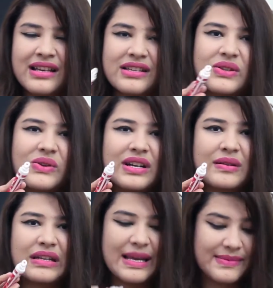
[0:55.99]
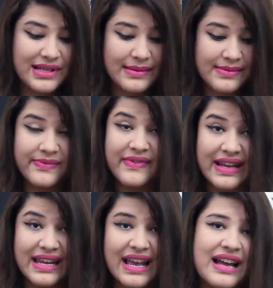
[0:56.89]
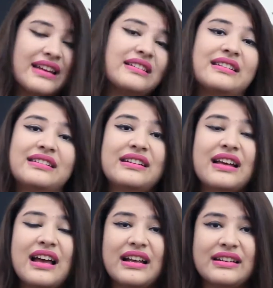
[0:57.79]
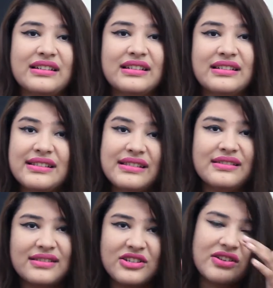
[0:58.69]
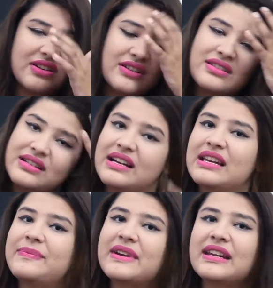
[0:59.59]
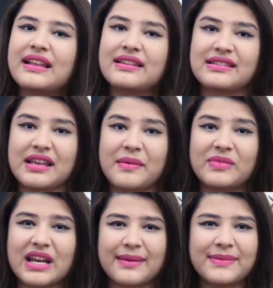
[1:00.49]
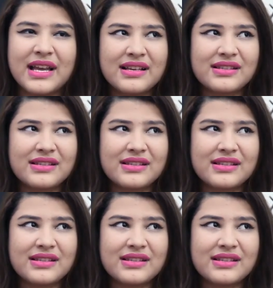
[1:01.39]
So it keeps your lips very hydrated and it, you know, looks really pretty at the same time.